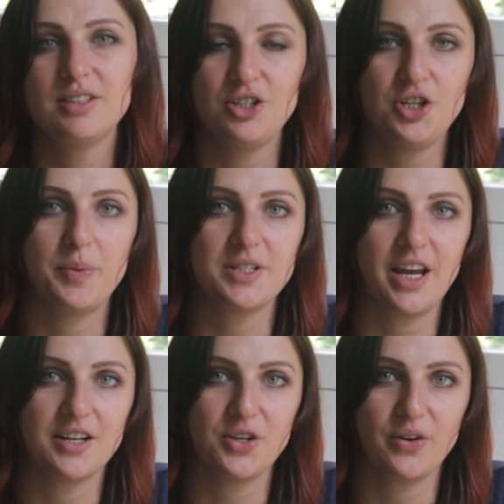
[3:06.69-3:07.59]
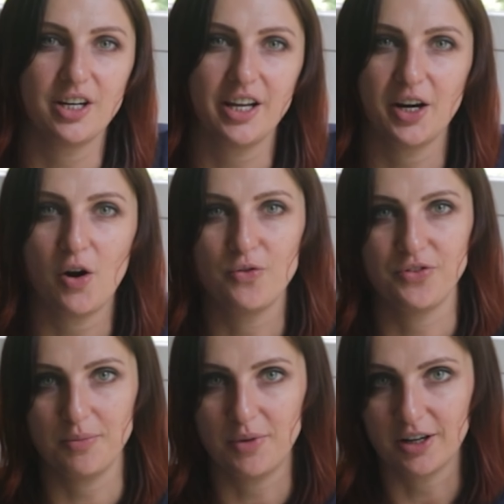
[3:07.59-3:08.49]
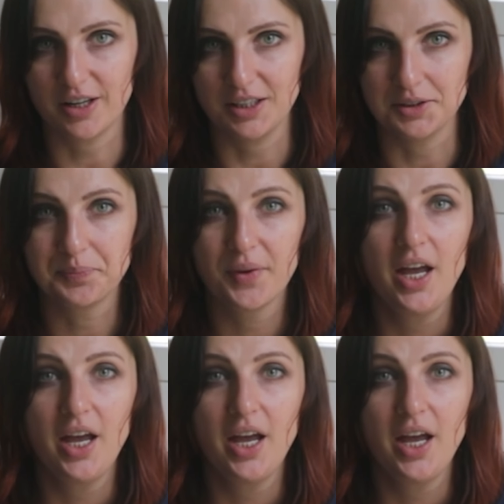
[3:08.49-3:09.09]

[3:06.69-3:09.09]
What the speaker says: the cheapest eggs you can get on the market.